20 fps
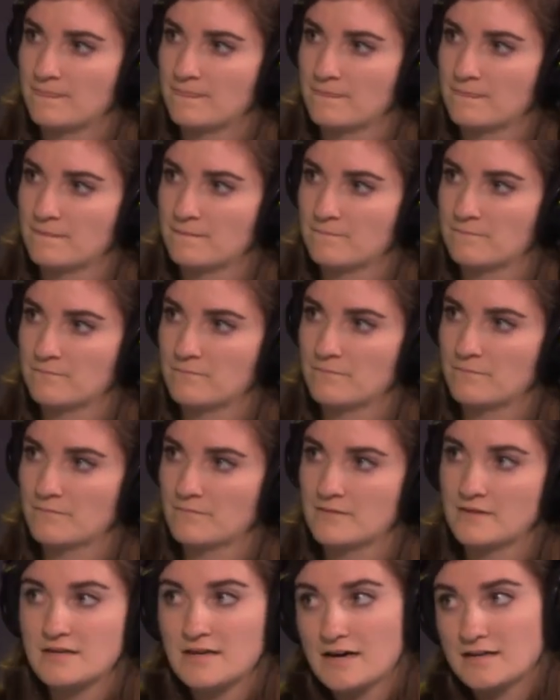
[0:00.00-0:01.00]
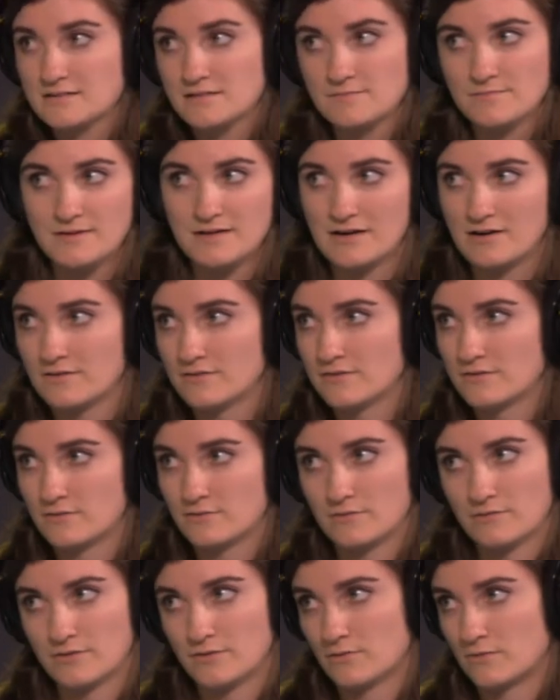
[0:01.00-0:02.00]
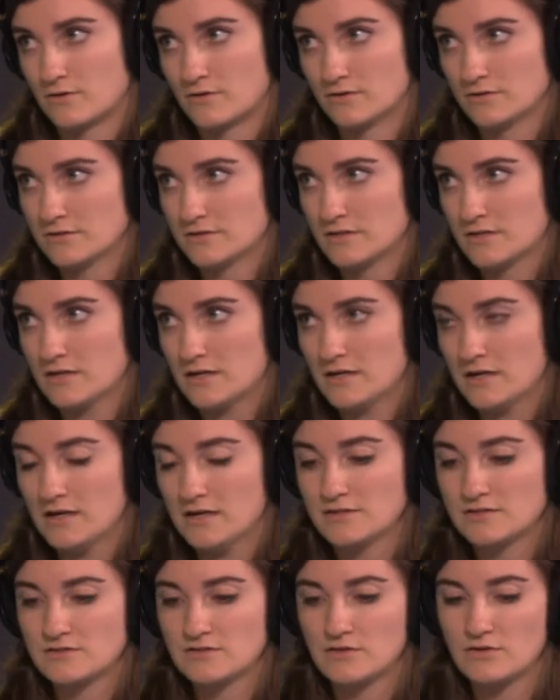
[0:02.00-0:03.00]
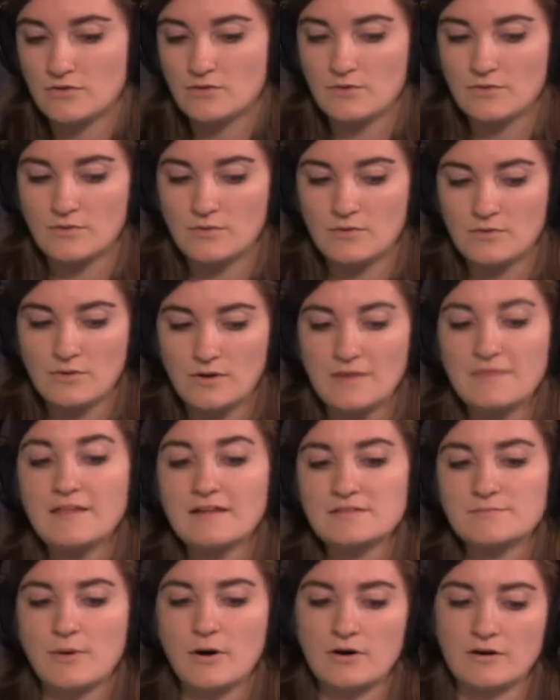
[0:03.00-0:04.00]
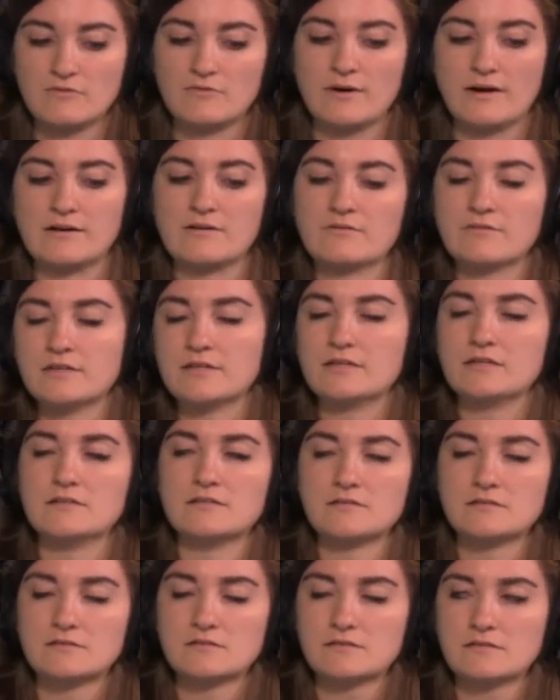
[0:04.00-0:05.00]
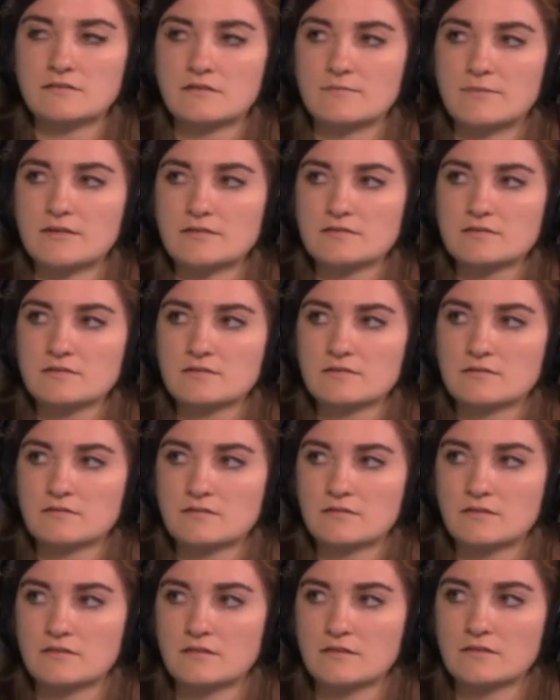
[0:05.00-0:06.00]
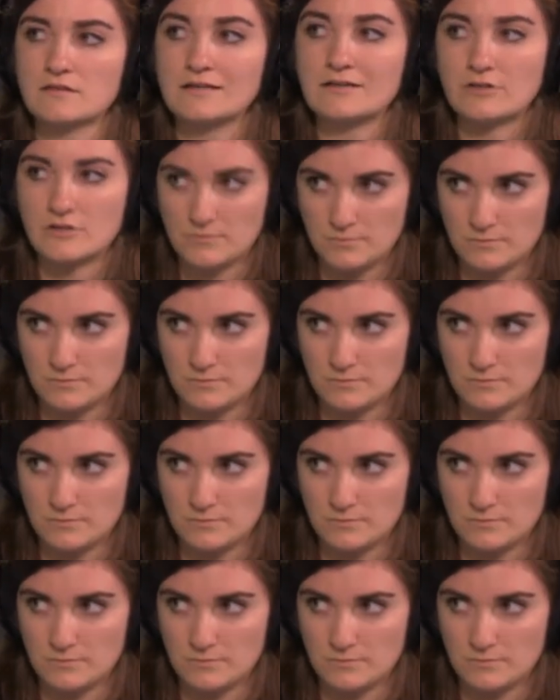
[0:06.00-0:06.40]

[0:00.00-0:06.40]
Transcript: Mm. He hasn't been out in the, the world. Right. And so, and that's part of why I don't think he's the best leader. Leader.